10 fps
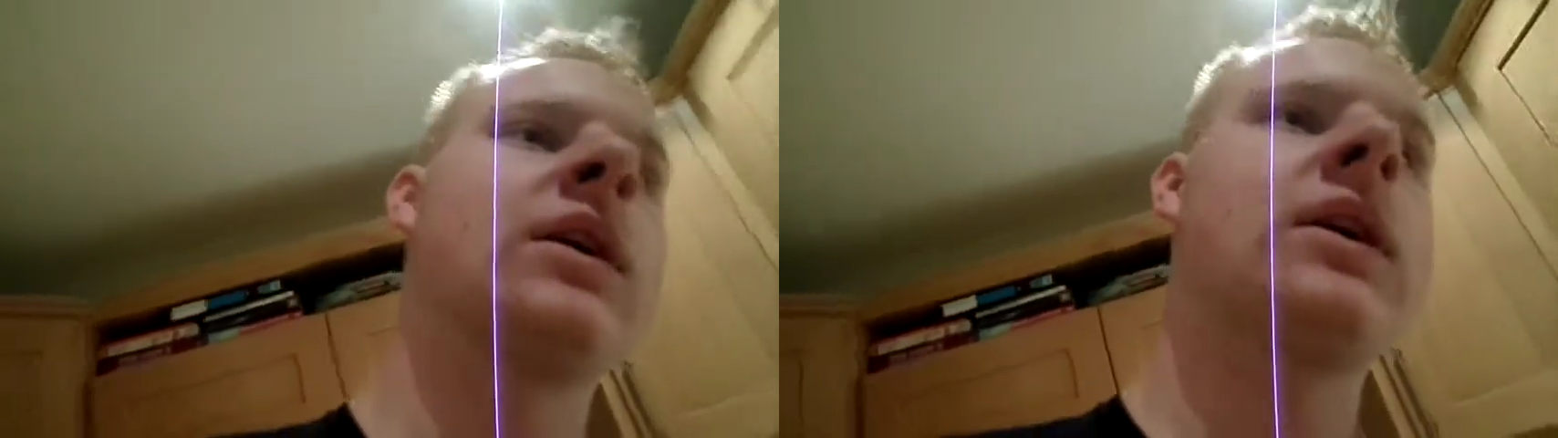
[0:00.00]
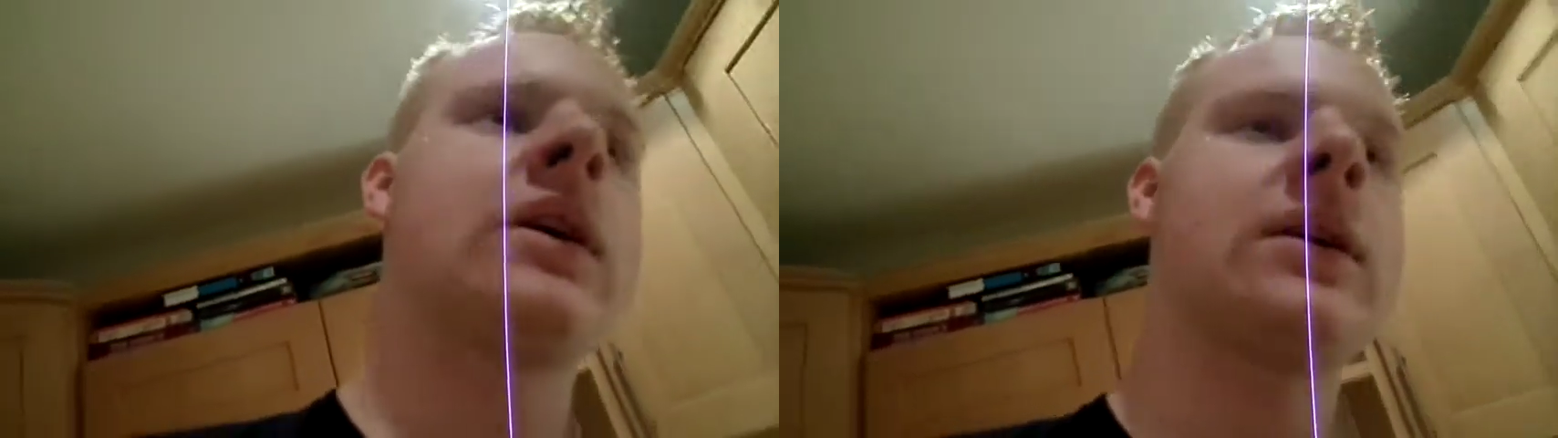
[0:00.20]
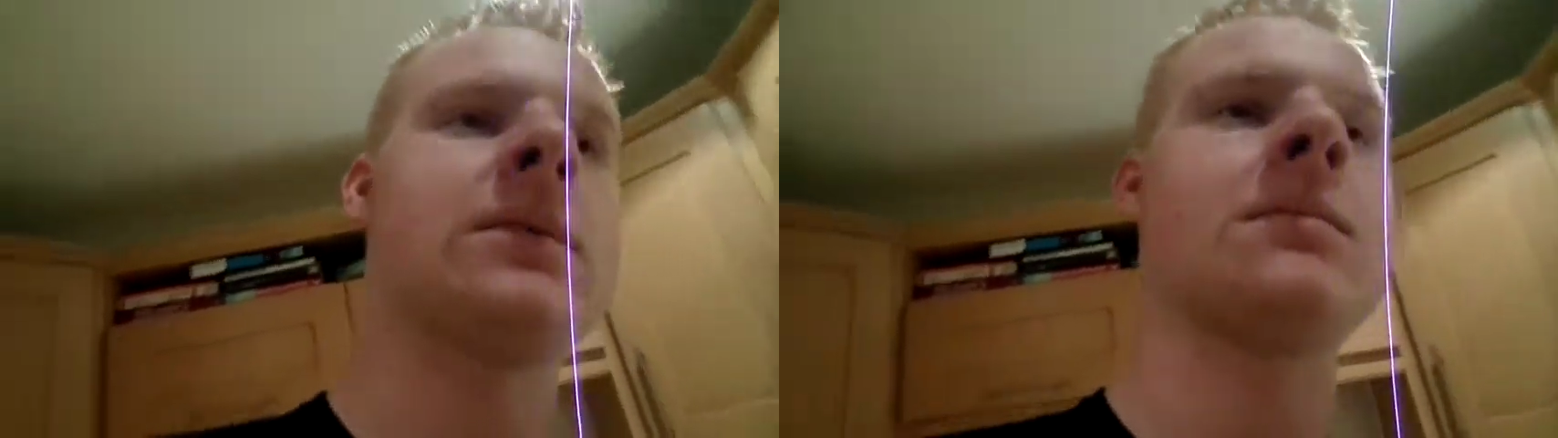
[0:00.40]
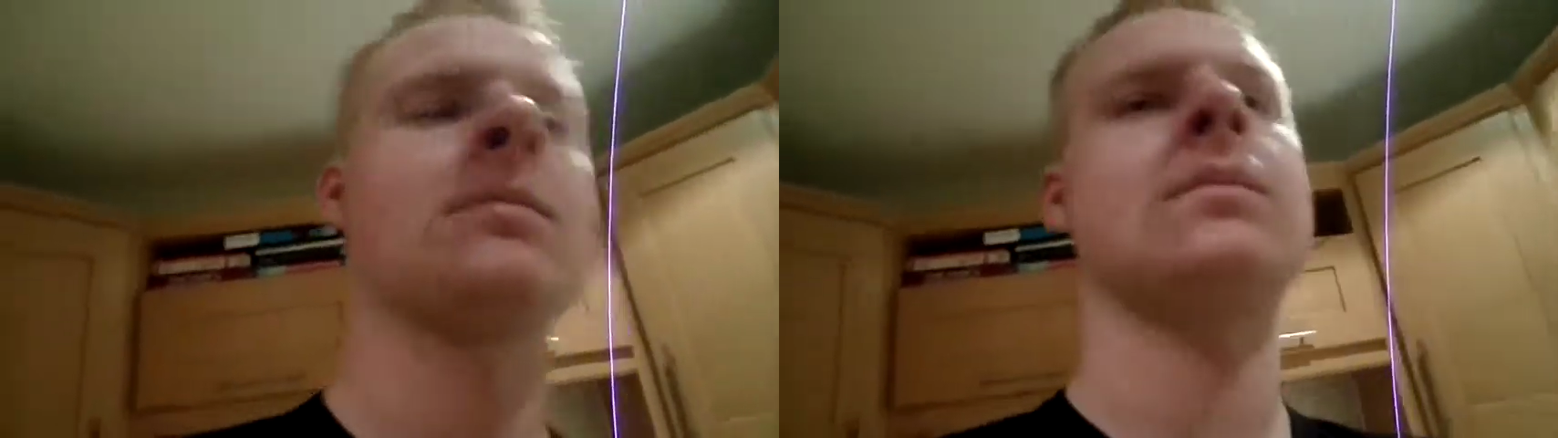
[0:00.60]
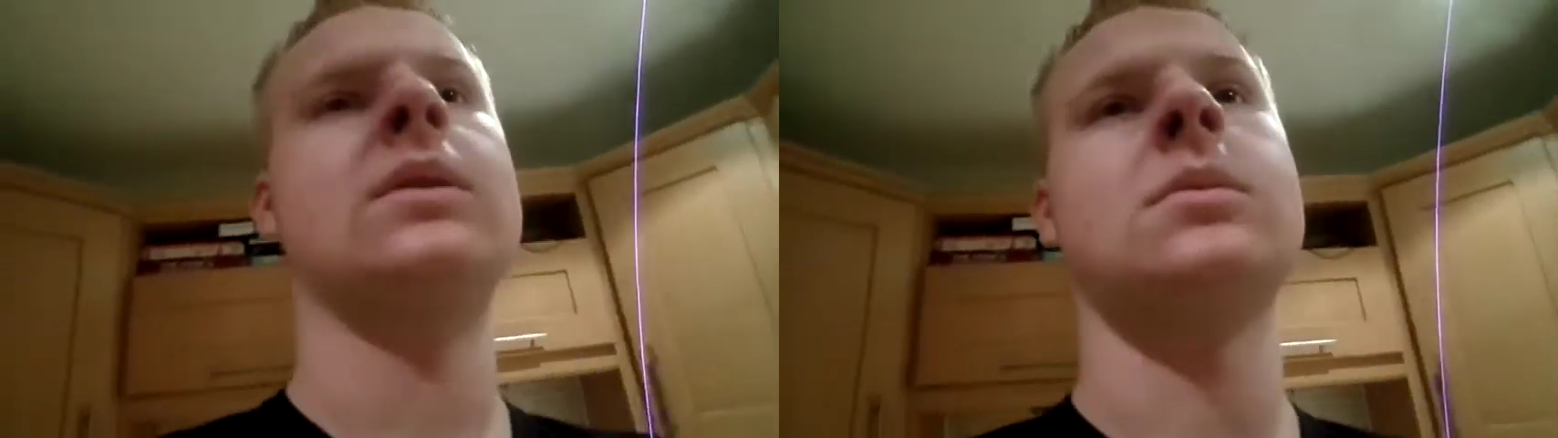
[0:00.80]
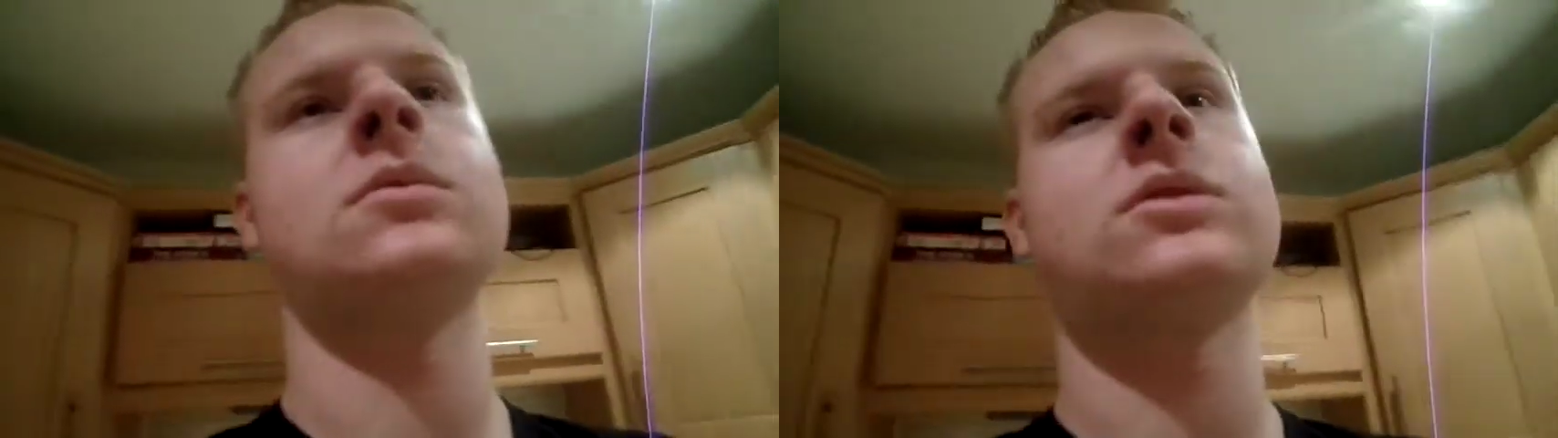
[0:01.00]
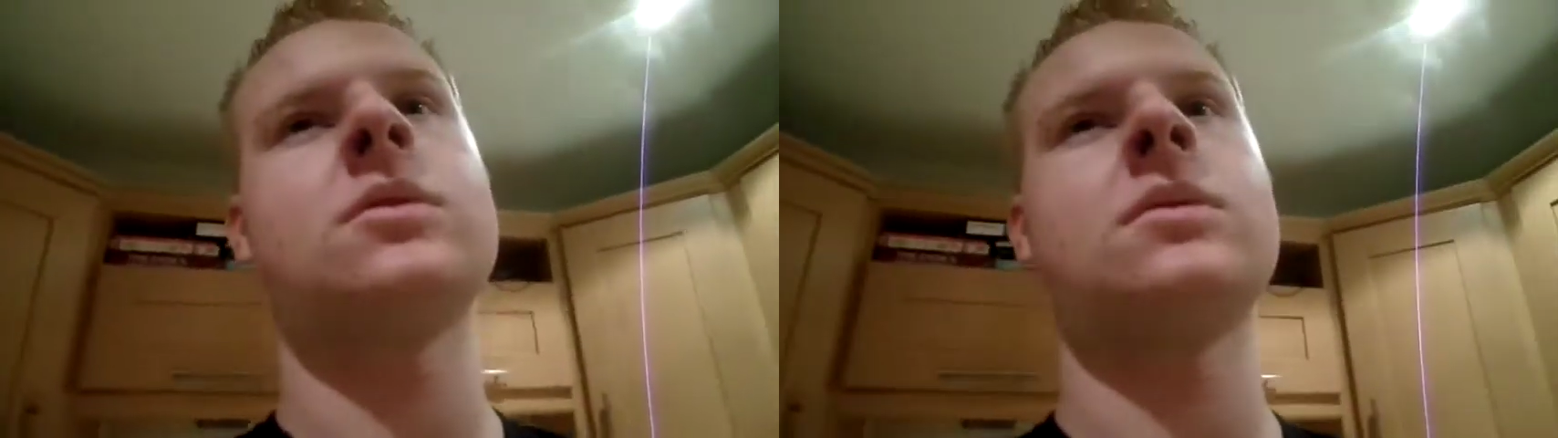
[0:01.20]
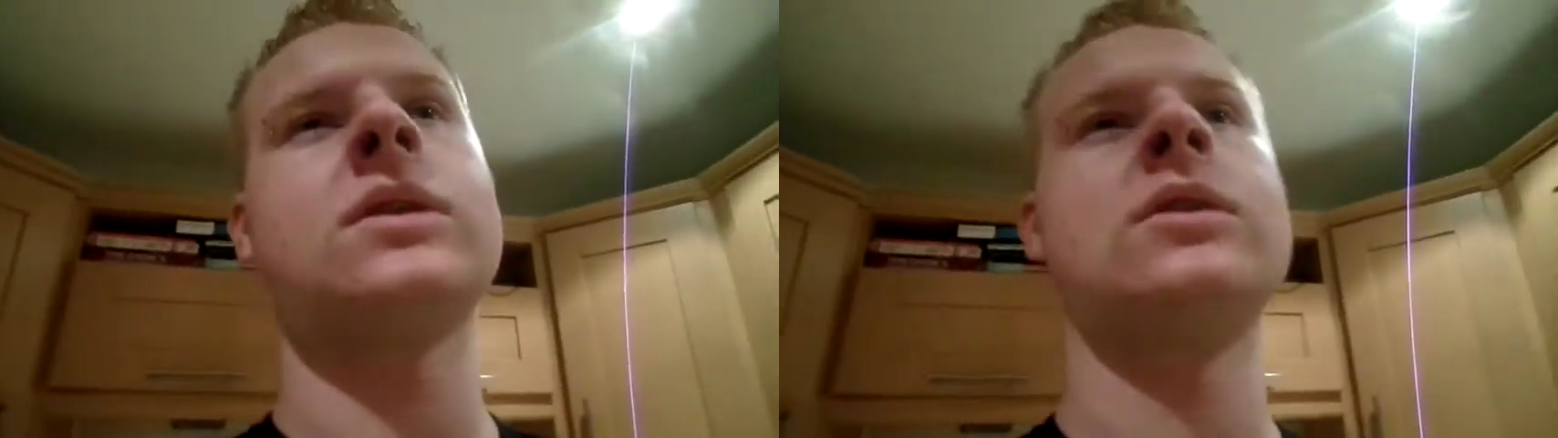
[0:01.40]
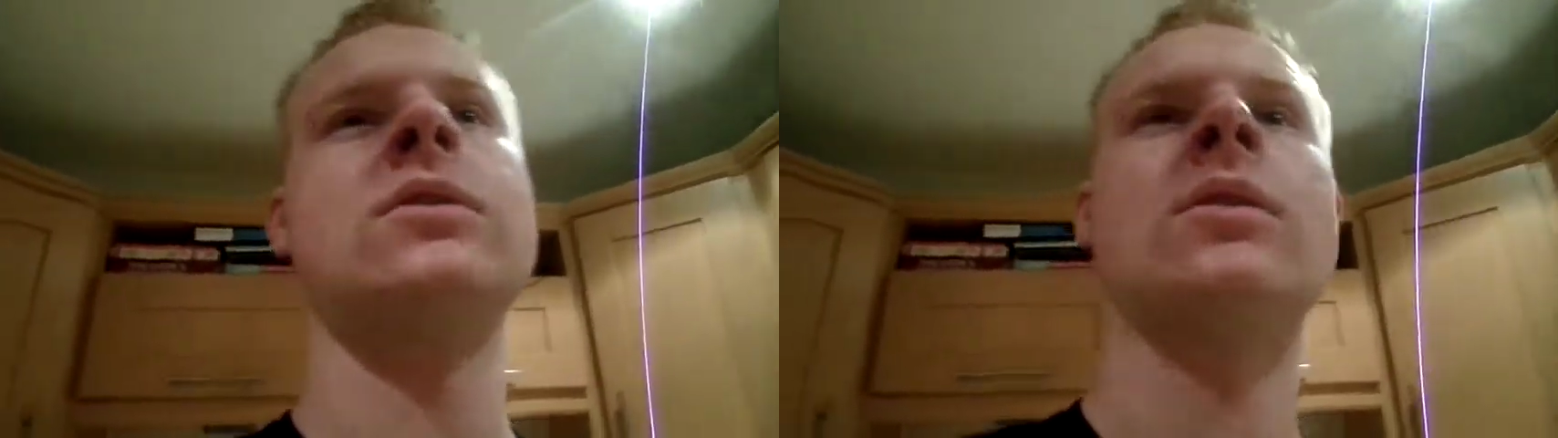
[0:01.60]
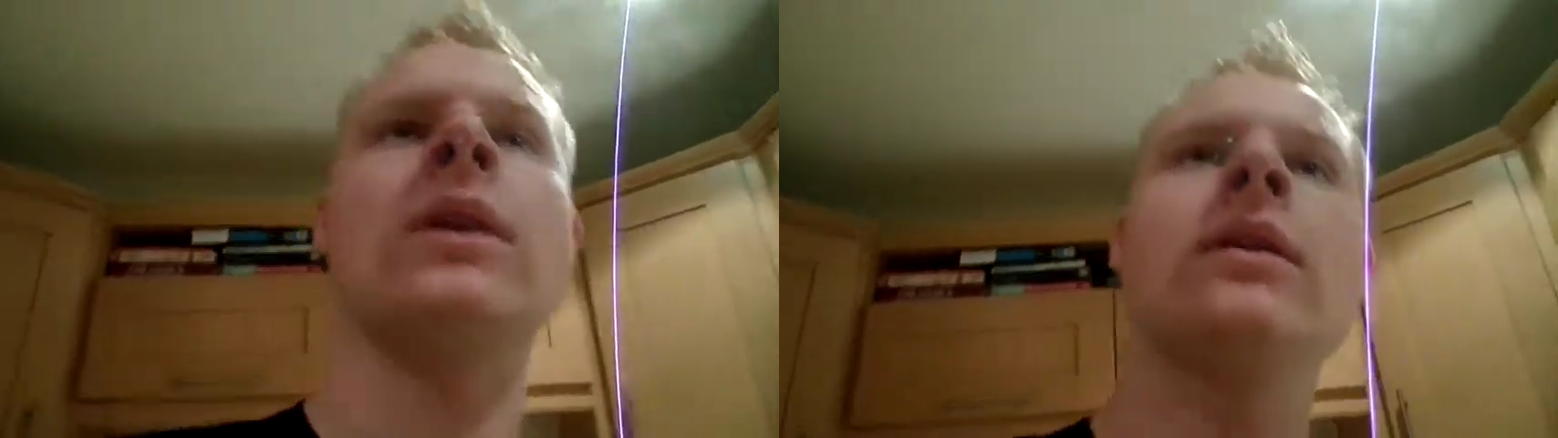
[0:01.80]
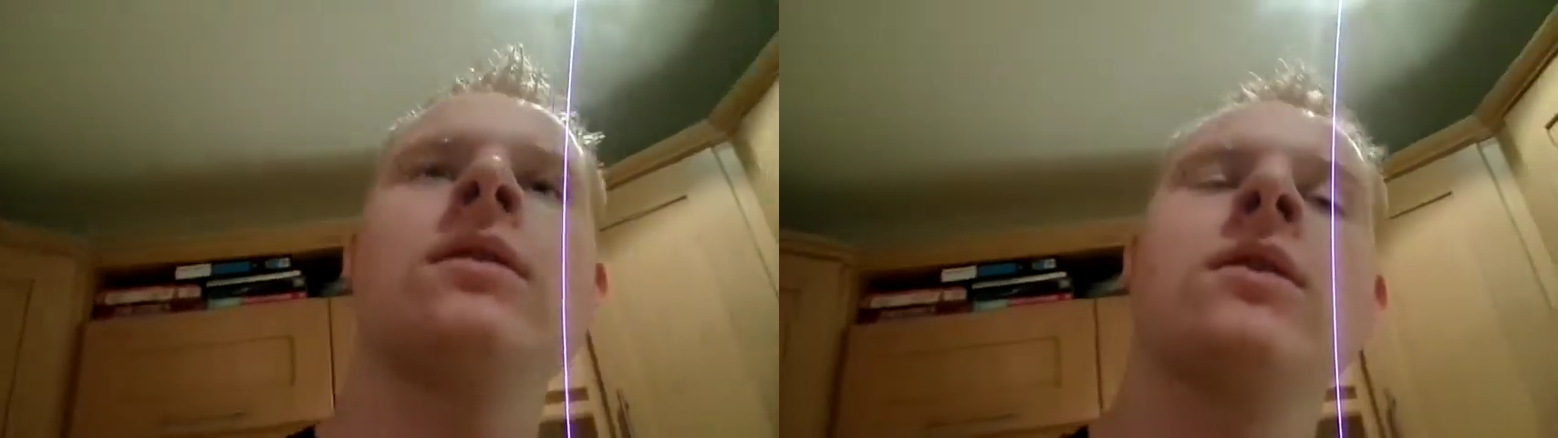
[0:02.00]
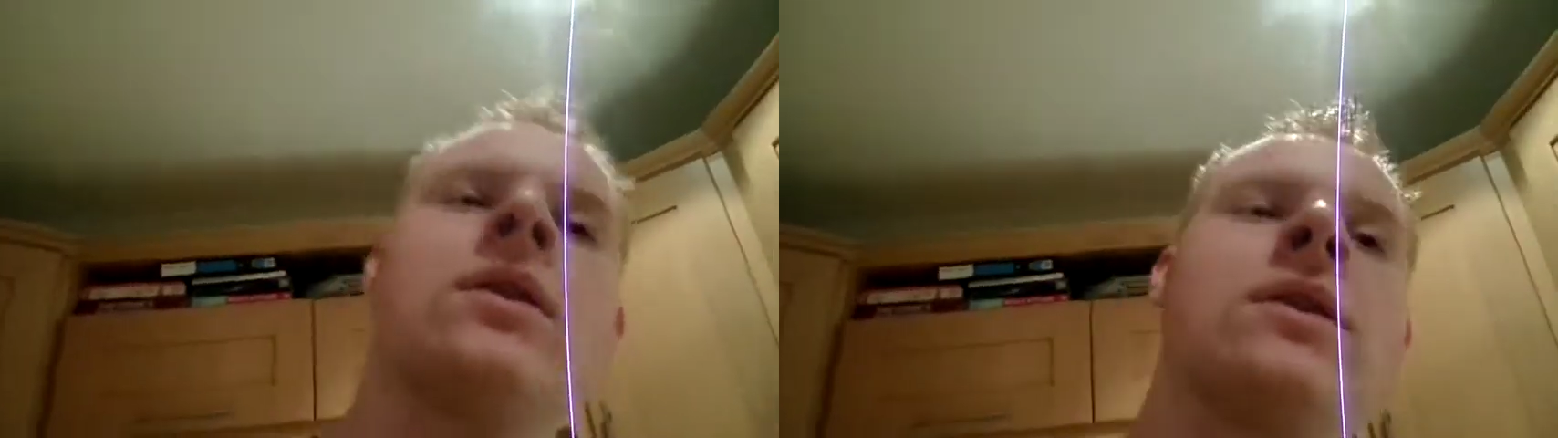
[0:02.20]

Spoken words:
And we'll see what we can sort out.